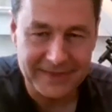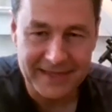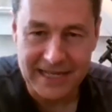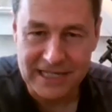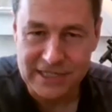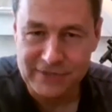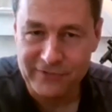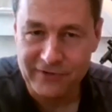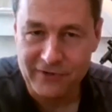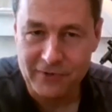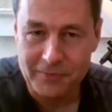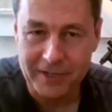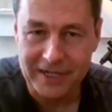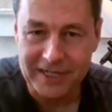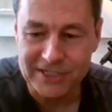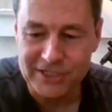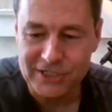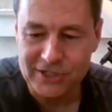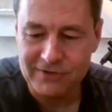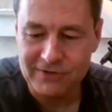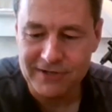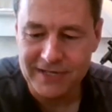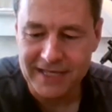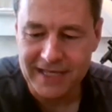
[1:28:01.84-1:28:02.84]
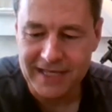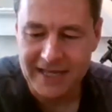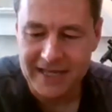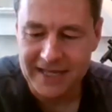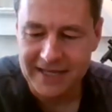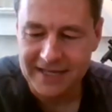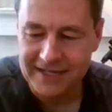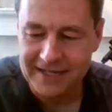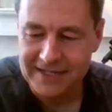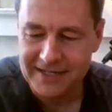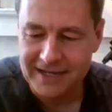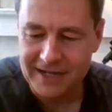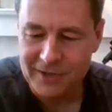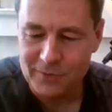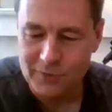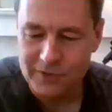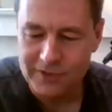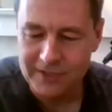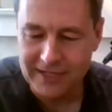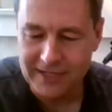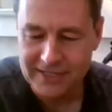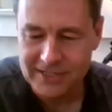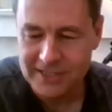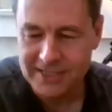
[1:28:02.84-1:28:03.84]
thanks for everybody tuning in. Uh,
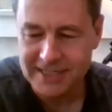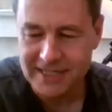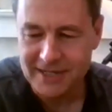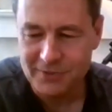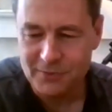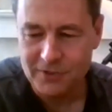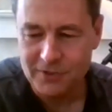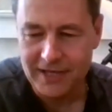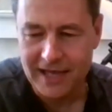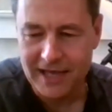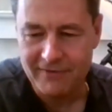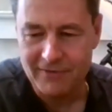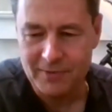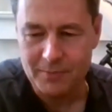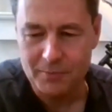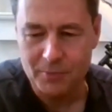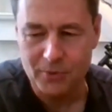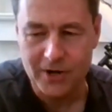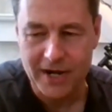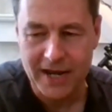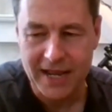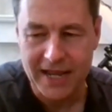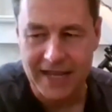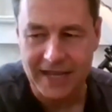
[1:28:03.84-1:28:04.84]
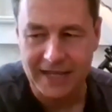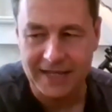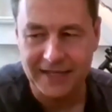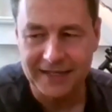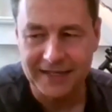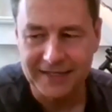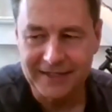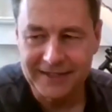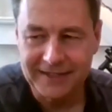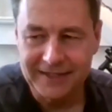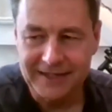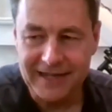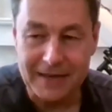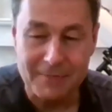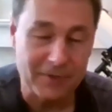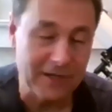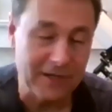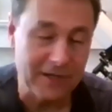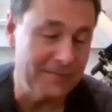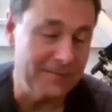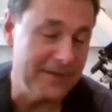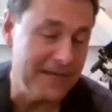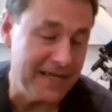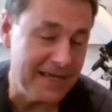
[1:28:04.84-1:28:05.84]
well, as I say, we'll have a break. I'm
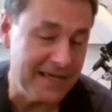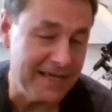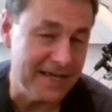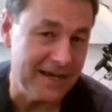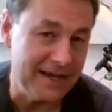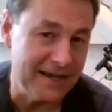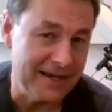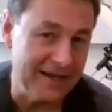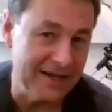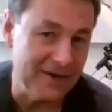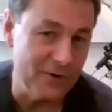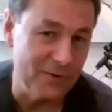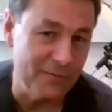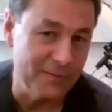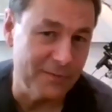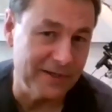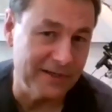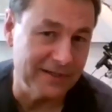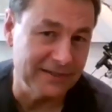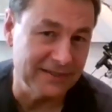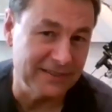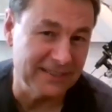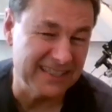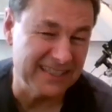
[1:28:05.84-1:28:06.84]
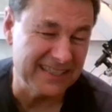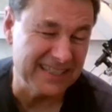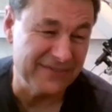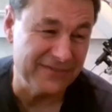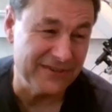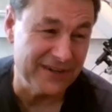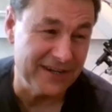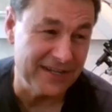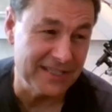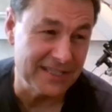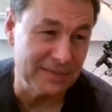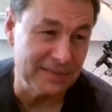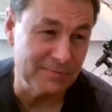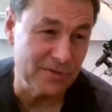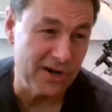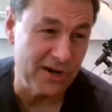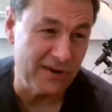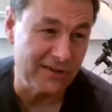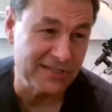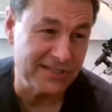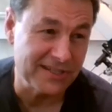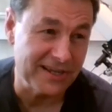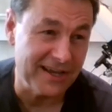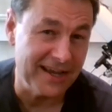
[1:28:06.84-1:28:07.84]
going to be uh, hoping to find some
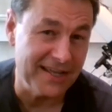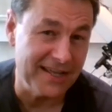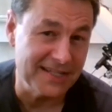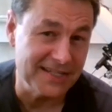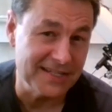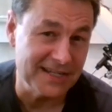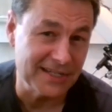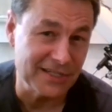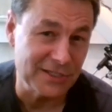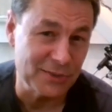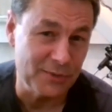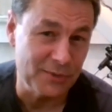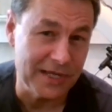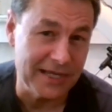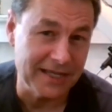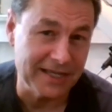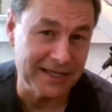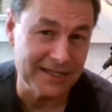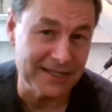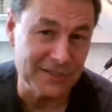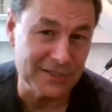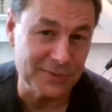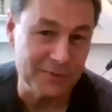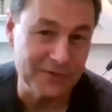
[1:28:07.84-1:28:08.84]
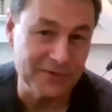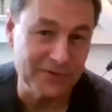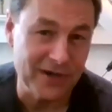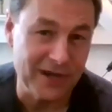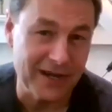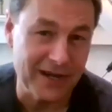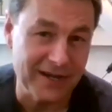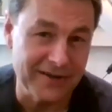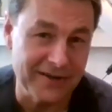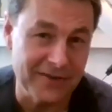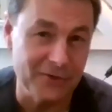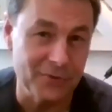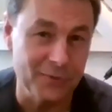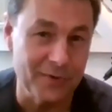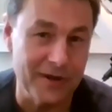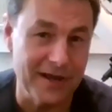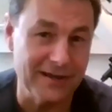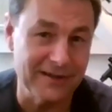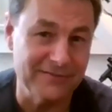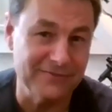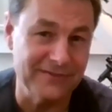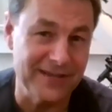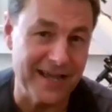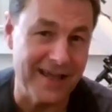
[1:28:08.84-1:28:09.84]
dark skies next week because we've got another
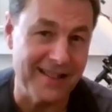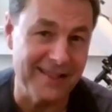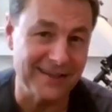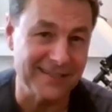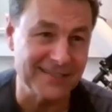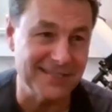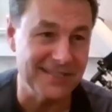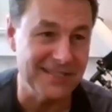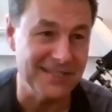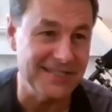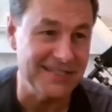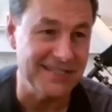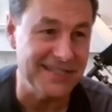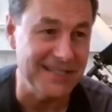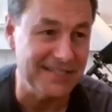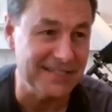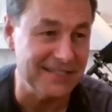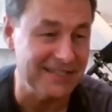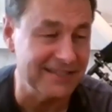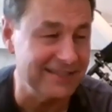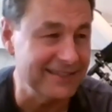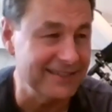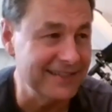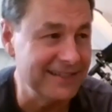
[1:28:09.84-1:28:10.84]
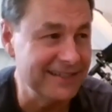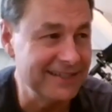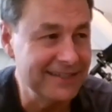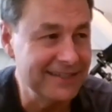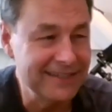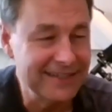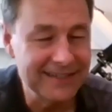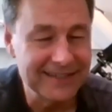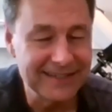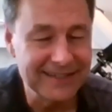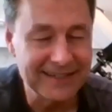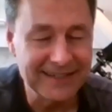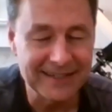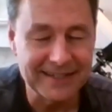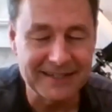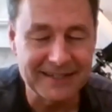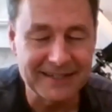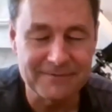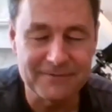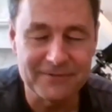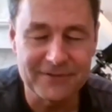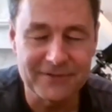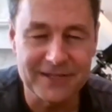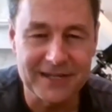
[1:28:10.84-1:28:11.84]
round of galaxy season
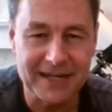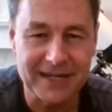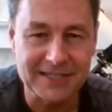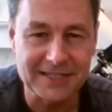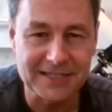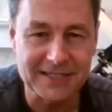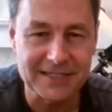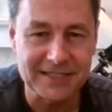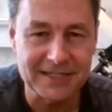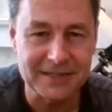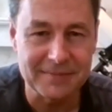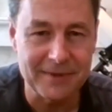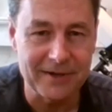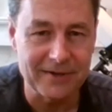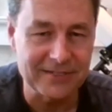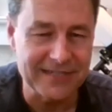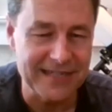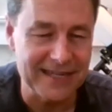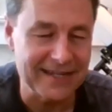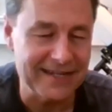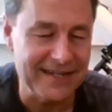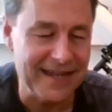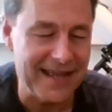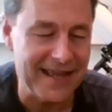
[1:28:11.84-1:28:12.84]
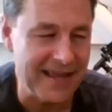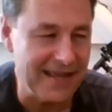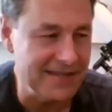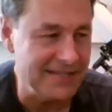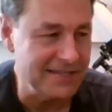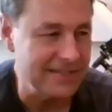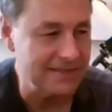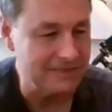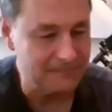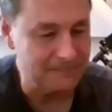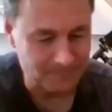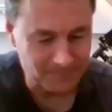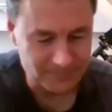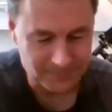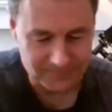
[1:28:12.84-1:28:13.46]
um, for the next uh, about 10 days.